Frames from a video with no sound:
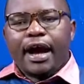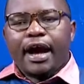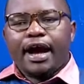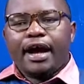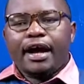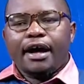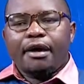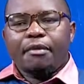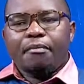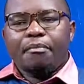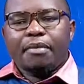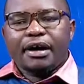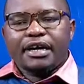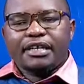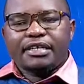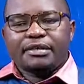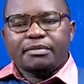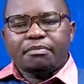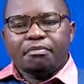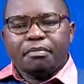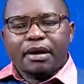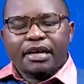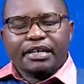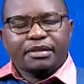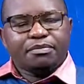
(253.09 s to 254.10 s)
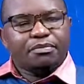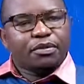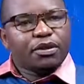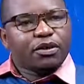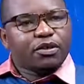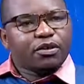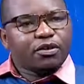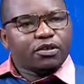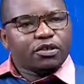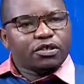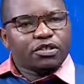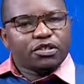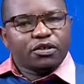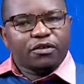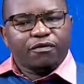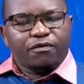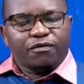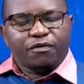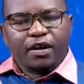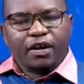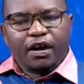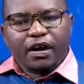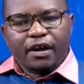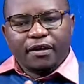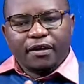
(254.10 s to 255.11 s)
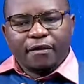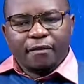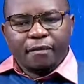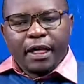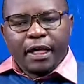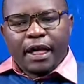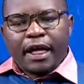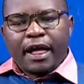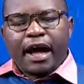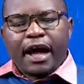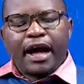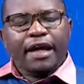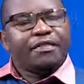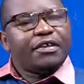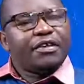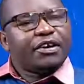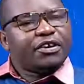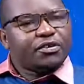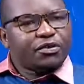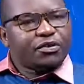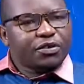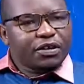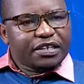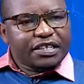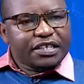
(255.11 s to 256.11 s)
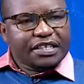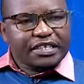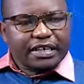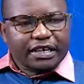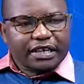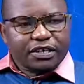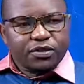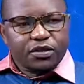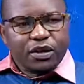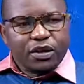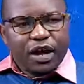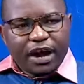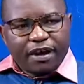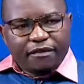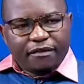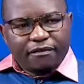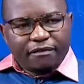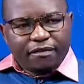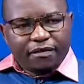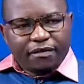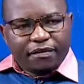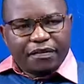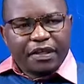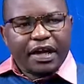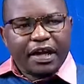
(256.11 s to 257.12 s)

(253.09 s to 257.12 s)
But because of the treaties that you have,